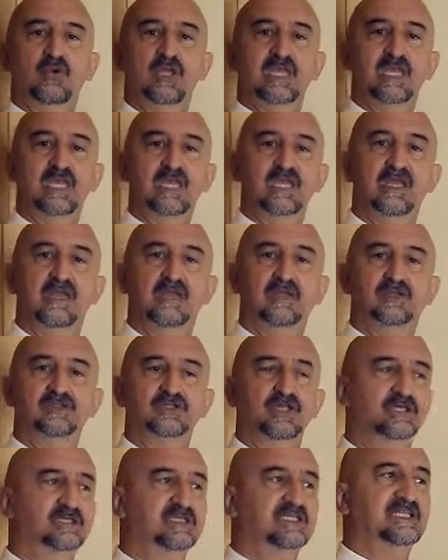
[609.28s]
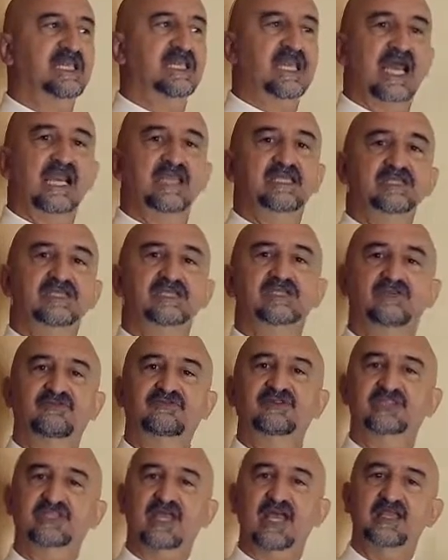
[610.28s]
we conducted analysis
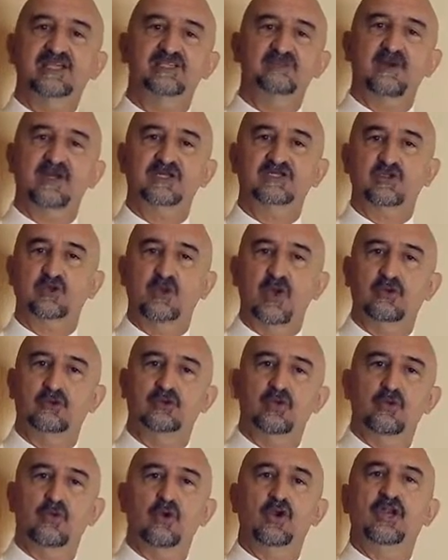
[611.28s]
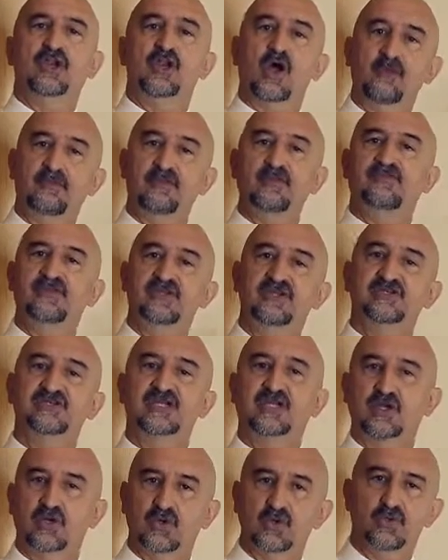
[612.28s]
of the science parks throughout the world a number of years
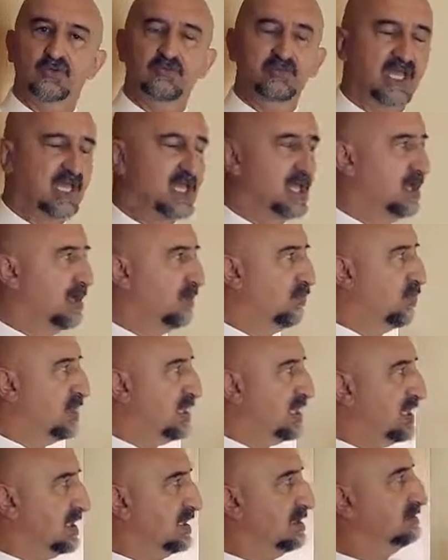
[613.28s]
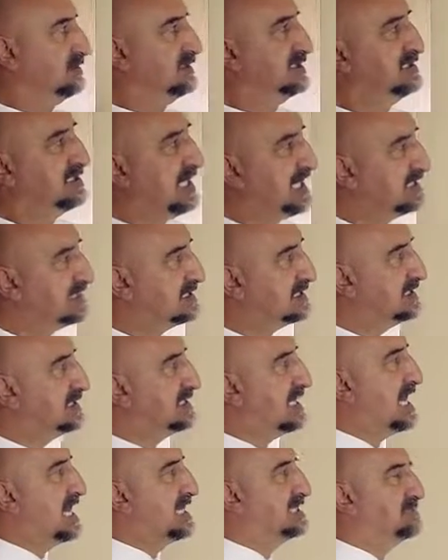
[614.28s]
ago, we detected
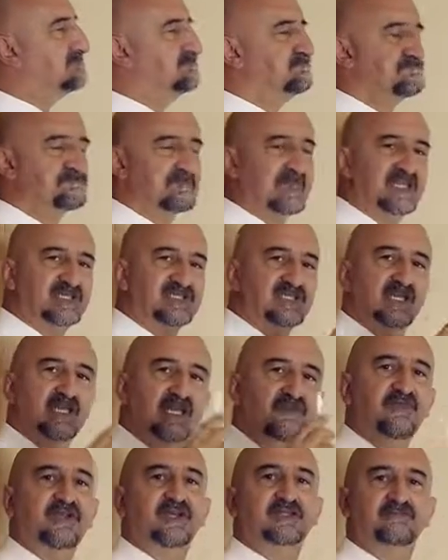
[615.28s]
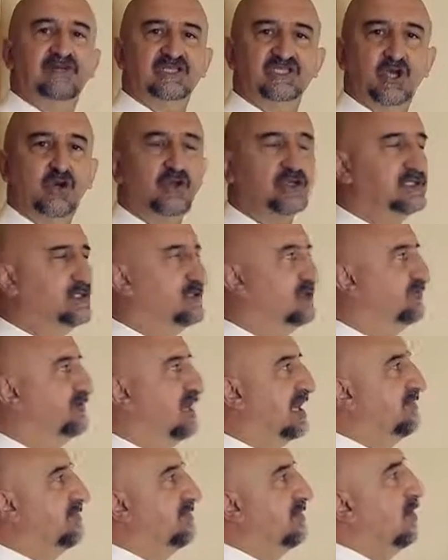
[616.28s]
that a significant majority of
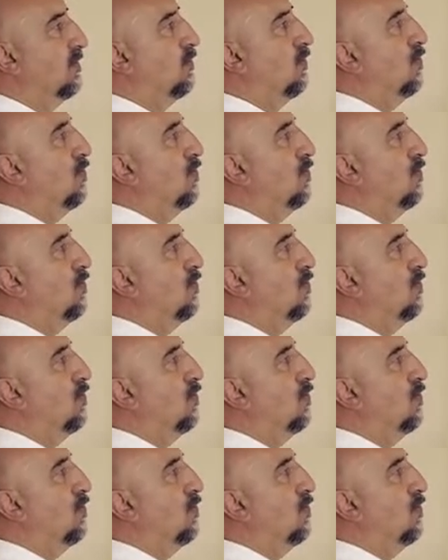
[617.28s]
them